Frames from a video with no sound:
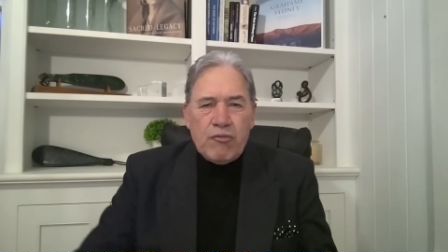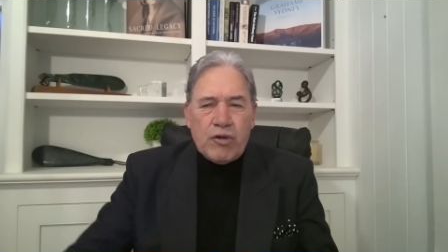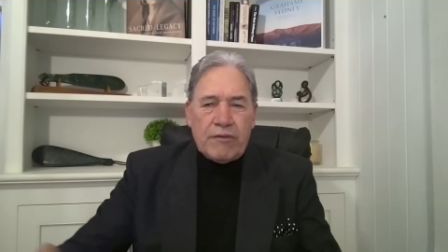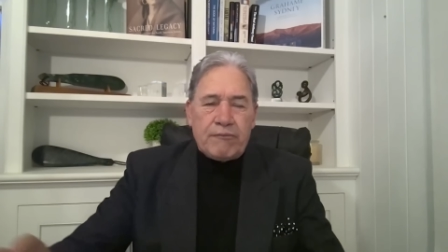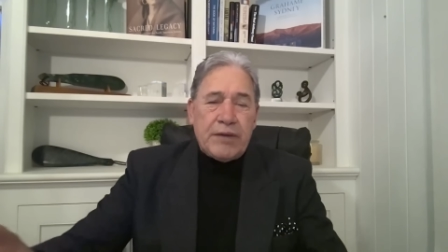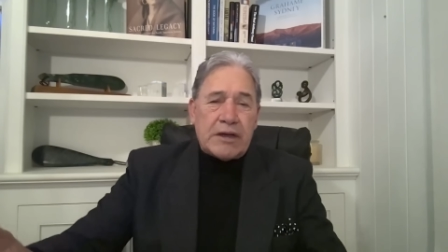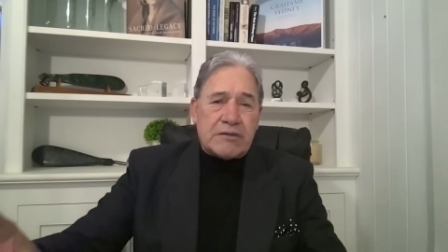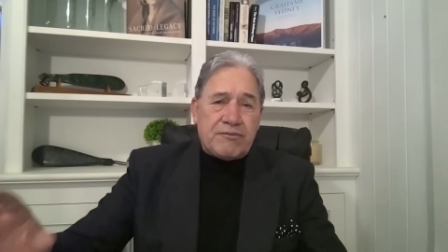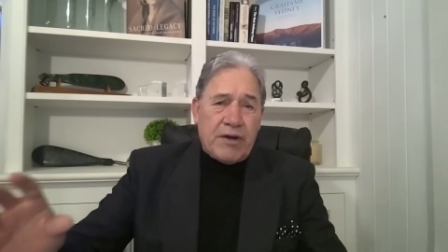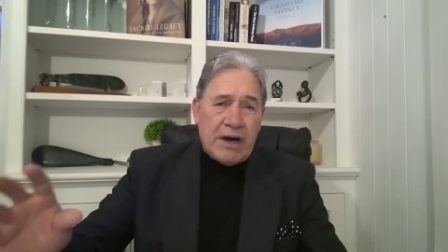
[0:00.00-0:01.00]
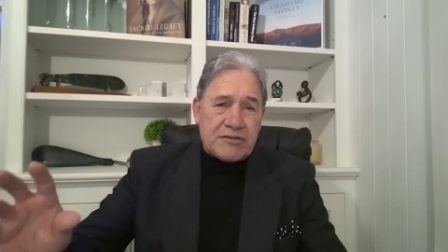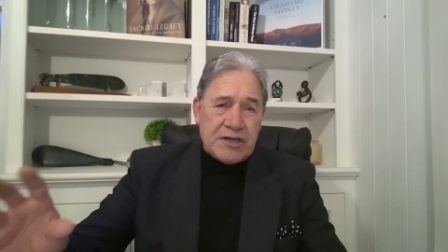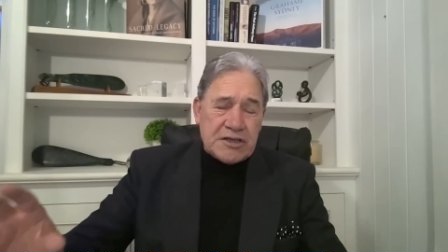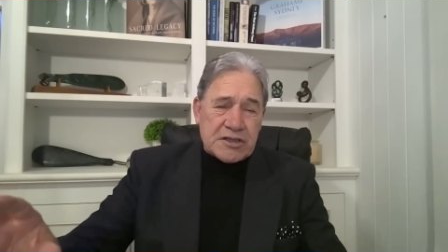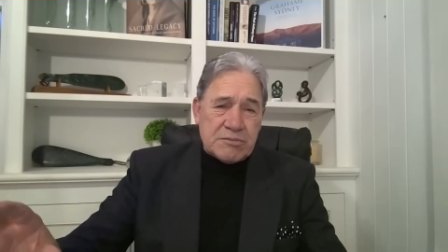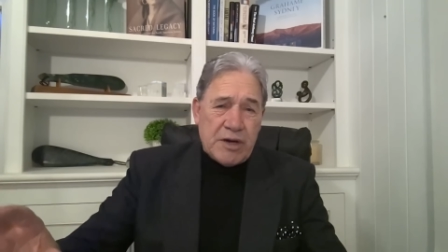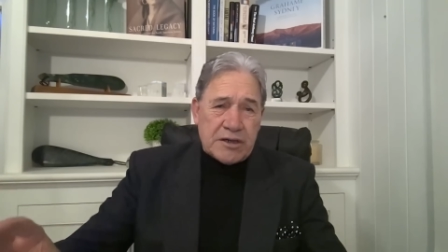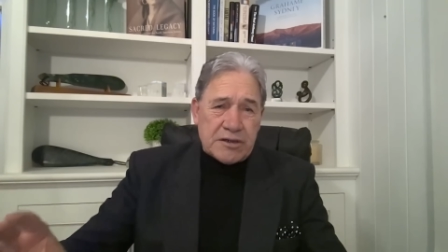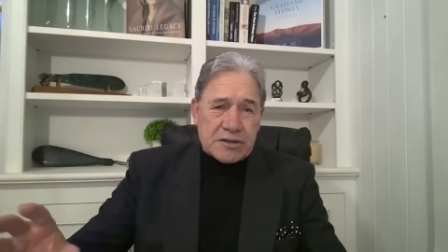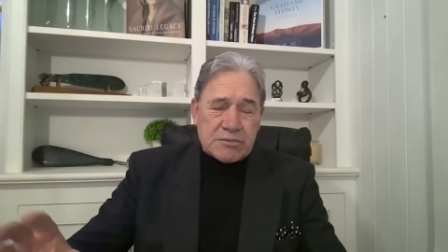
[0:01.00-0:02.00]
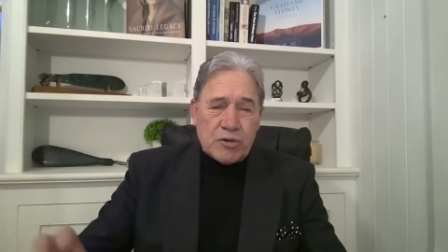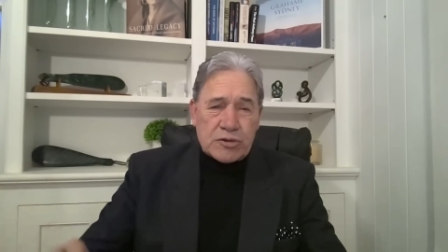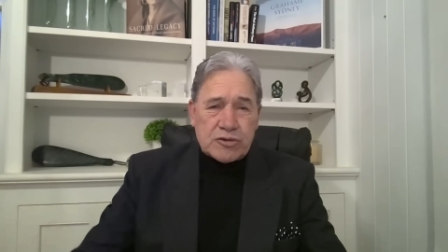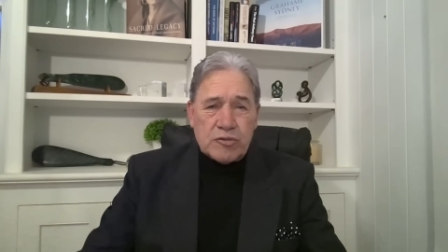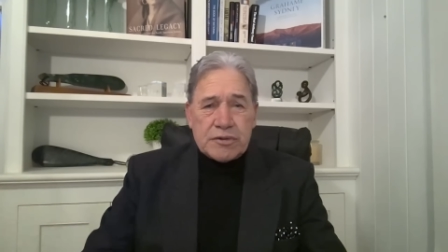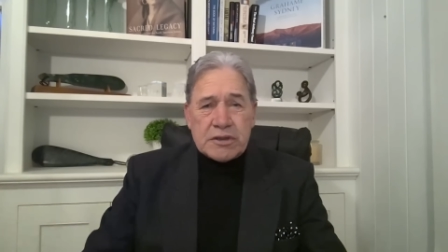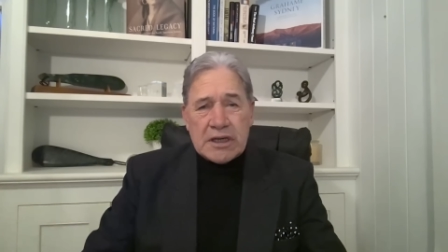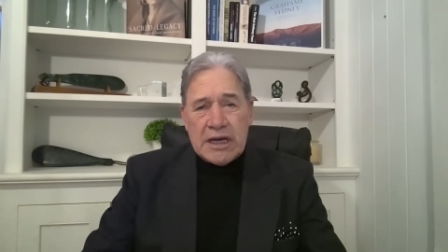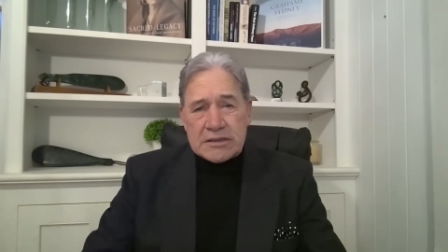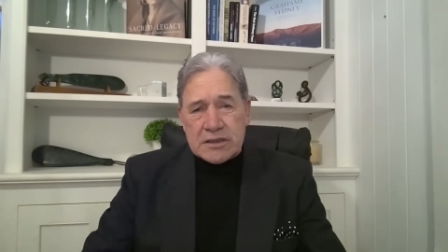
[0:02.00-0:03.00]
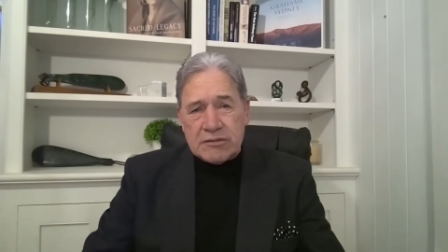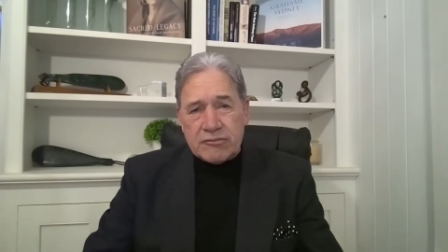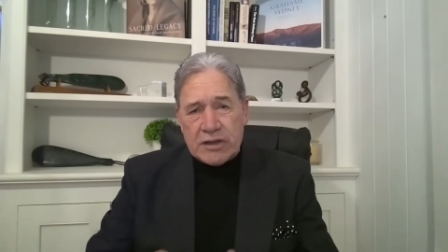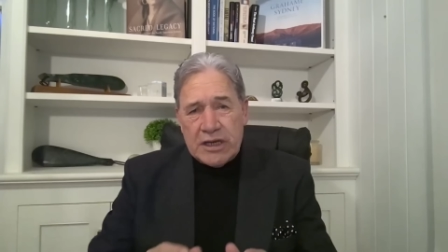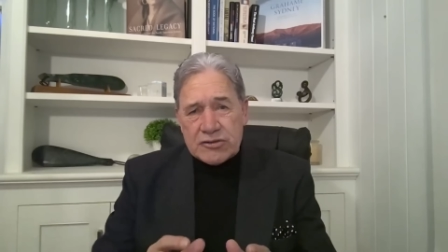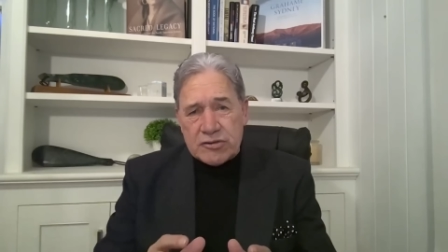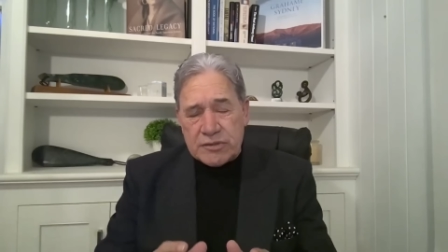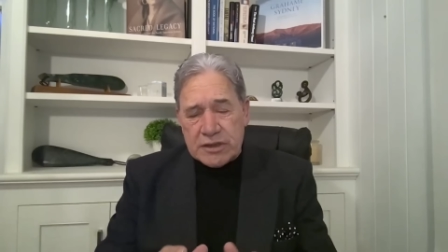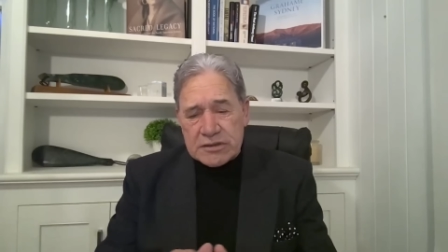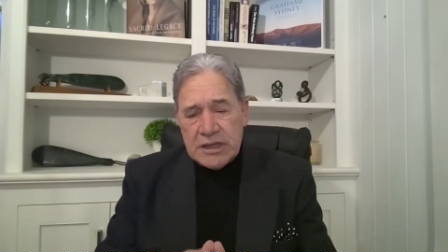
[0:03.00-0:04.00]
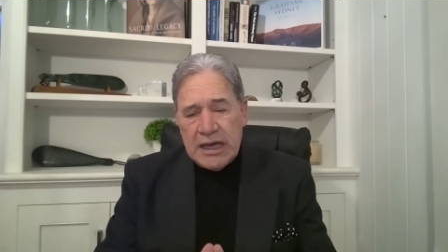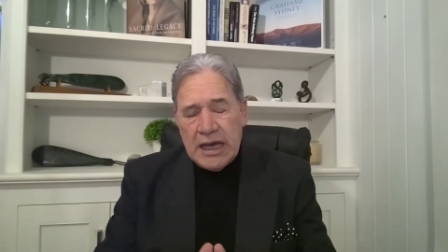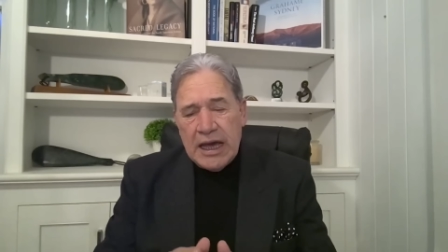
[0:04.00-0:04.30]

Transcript: Well, about five teachers might in a small school, but the class the classroom doesn't.